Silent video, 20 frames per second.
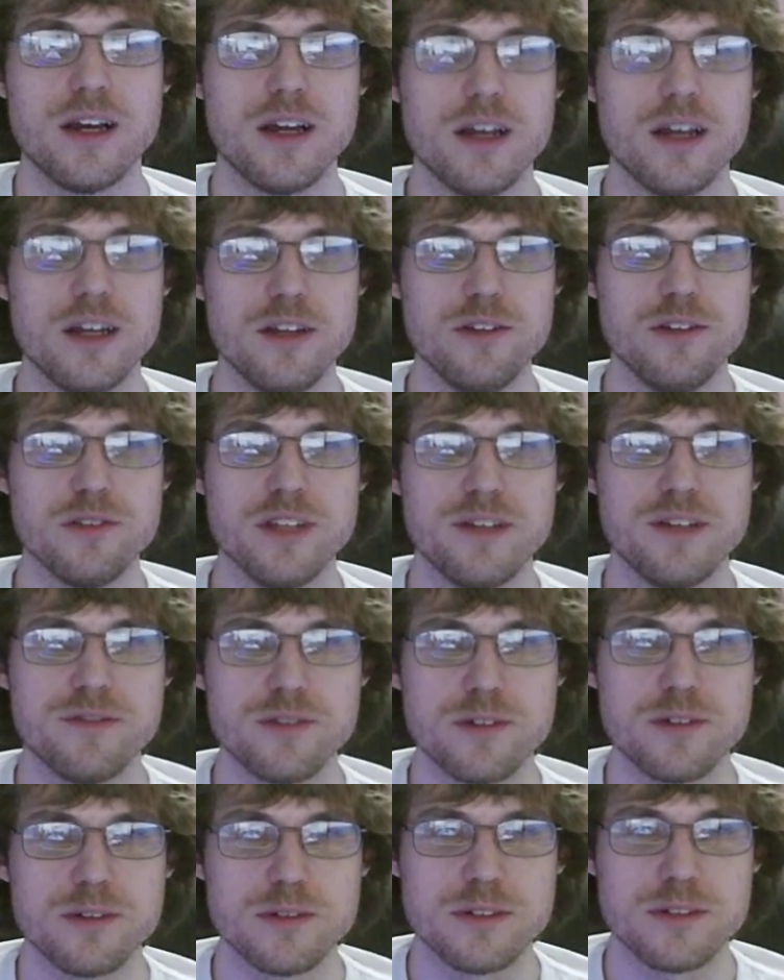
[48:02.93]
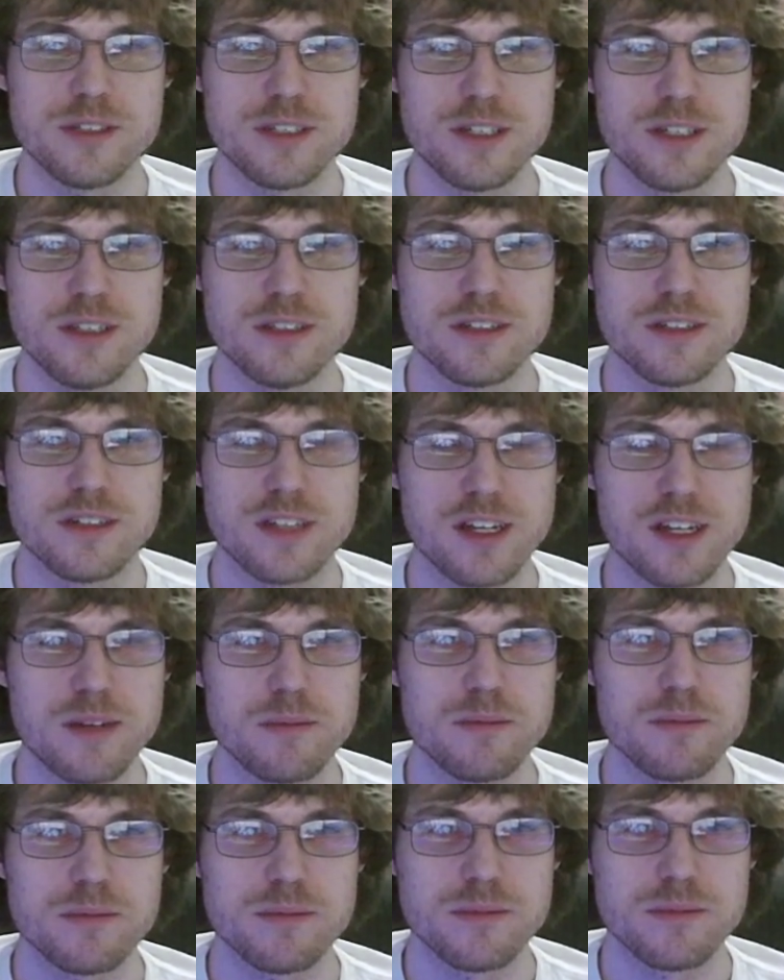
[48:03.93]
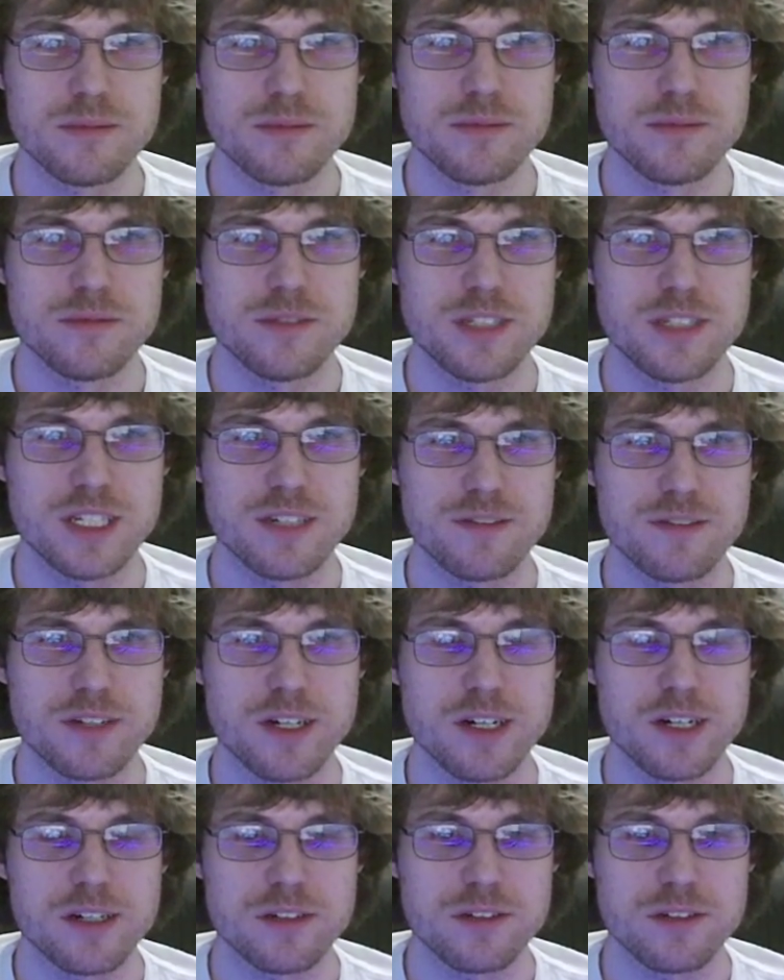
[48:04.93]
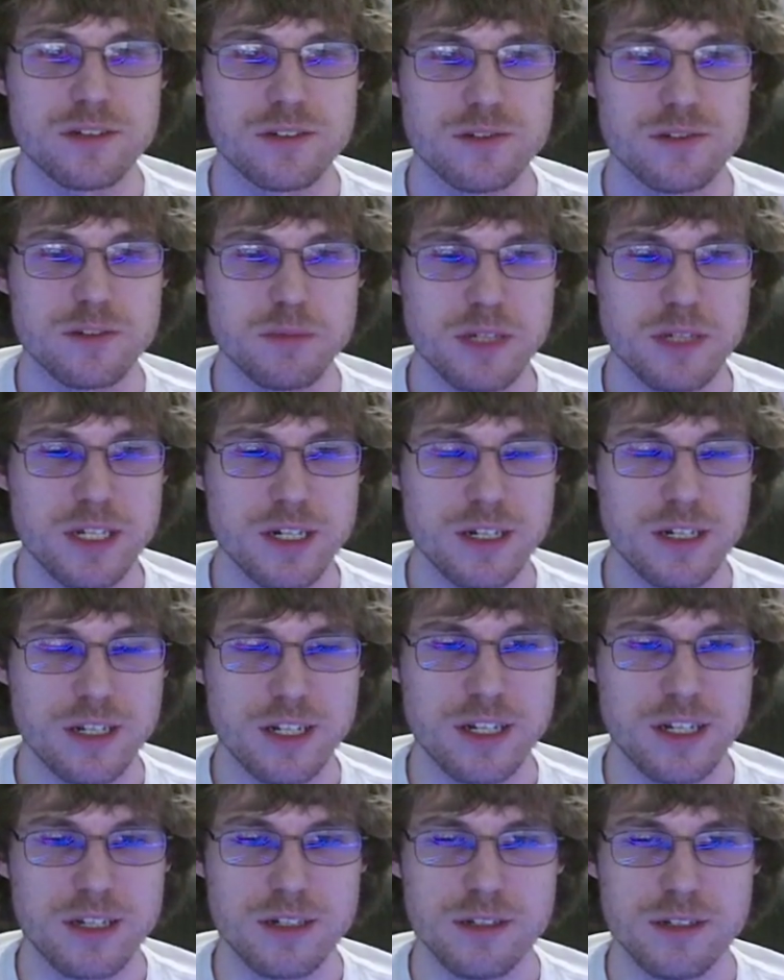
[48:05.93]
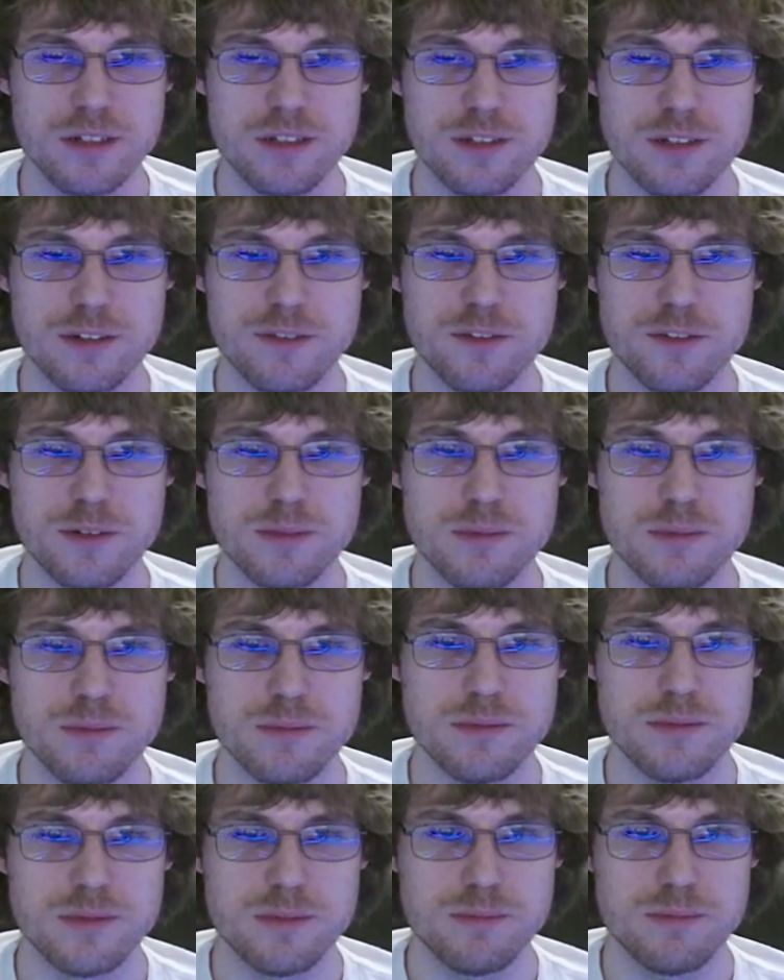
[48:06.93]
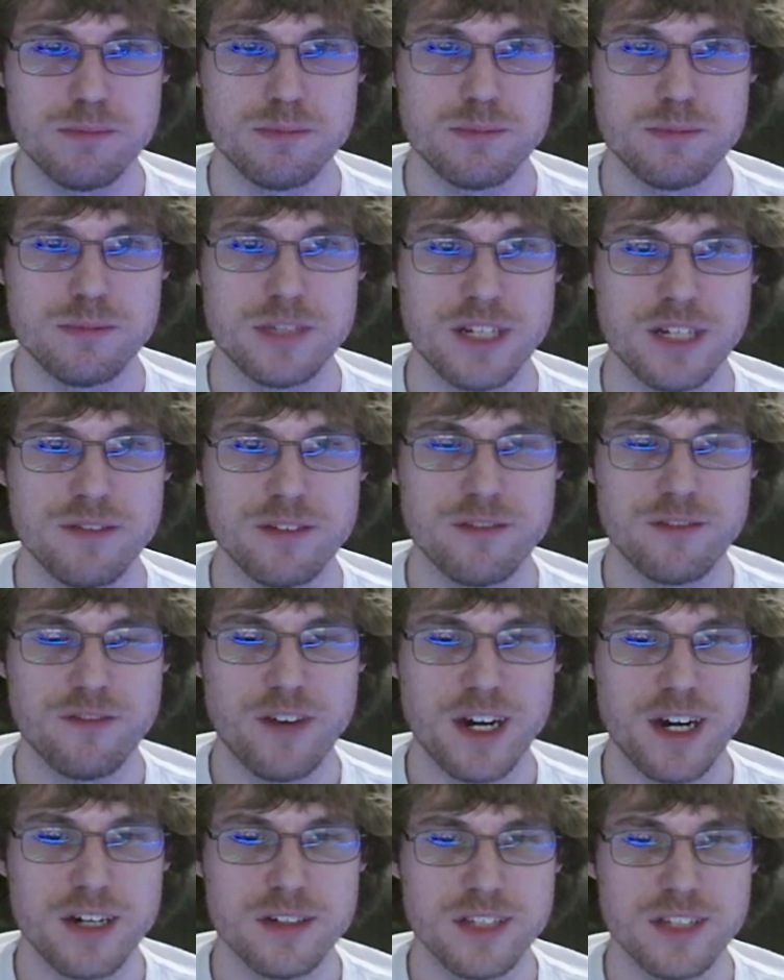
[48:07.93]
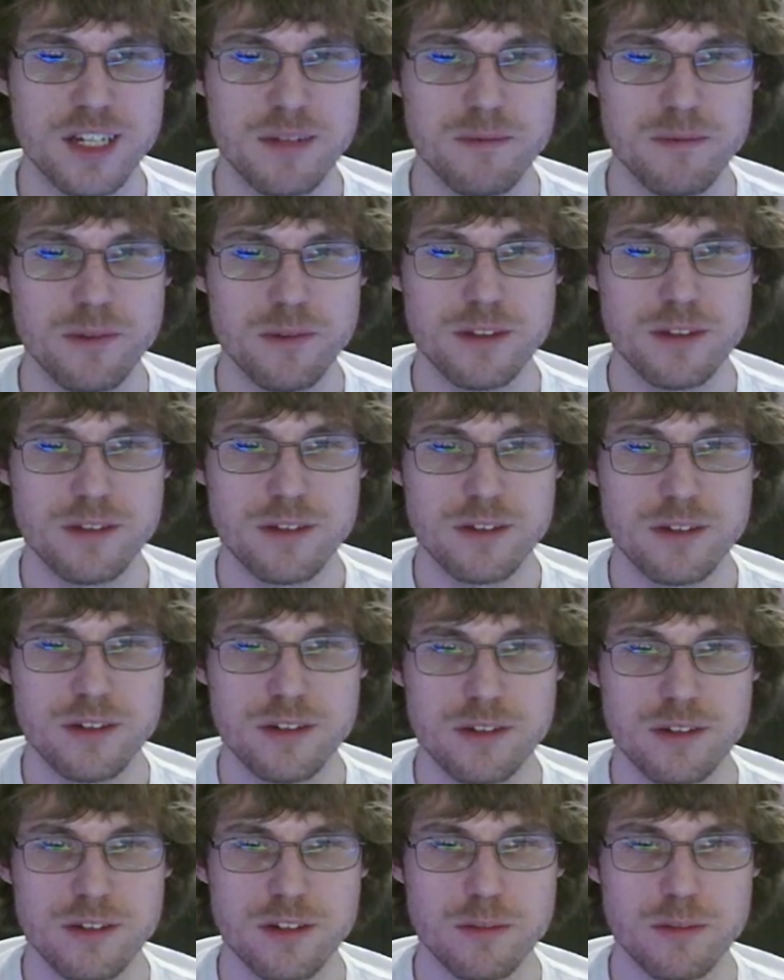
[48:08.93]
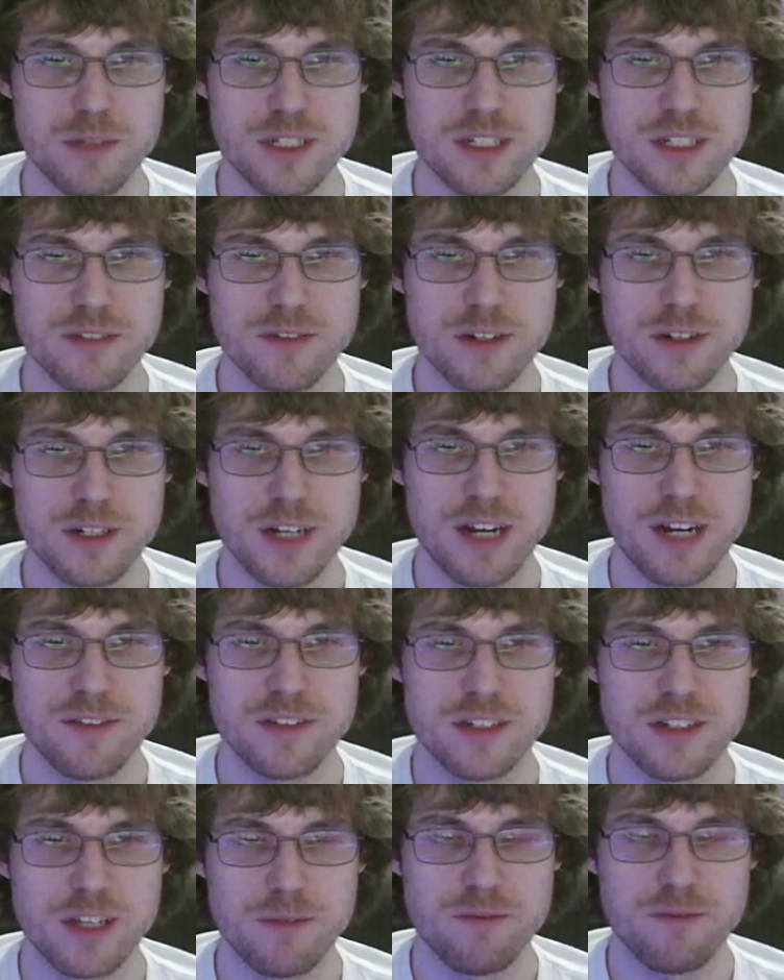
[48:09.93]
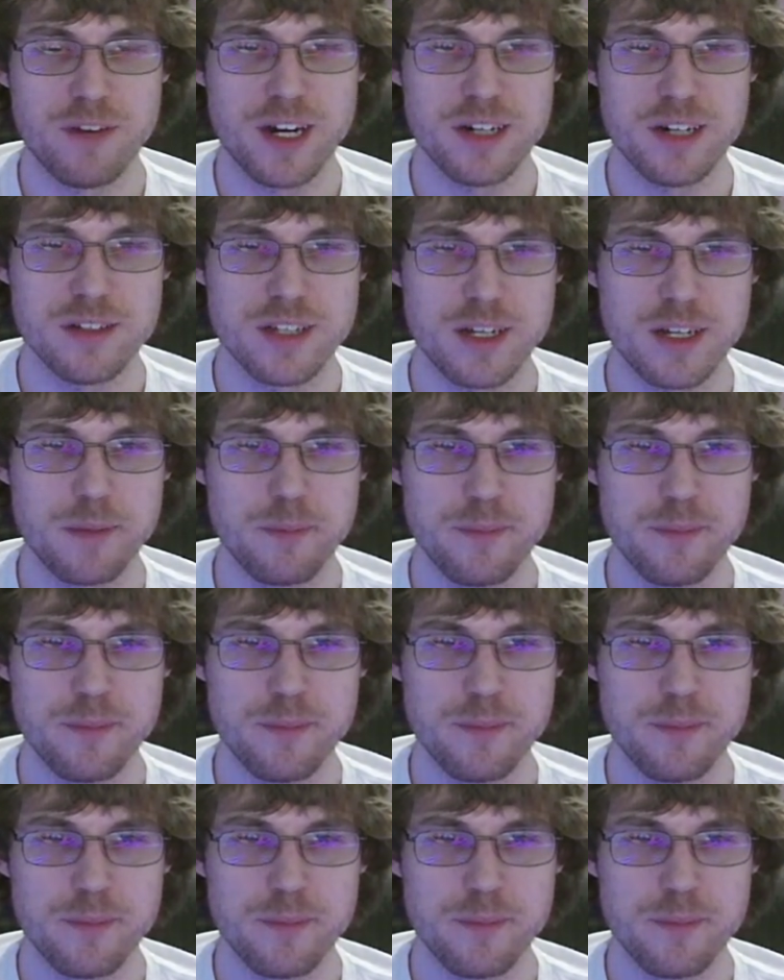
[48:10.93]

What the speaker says: you'll never see the same set of characters repeated again. So if you save a file name with this, nobody's ever going to have the same file name.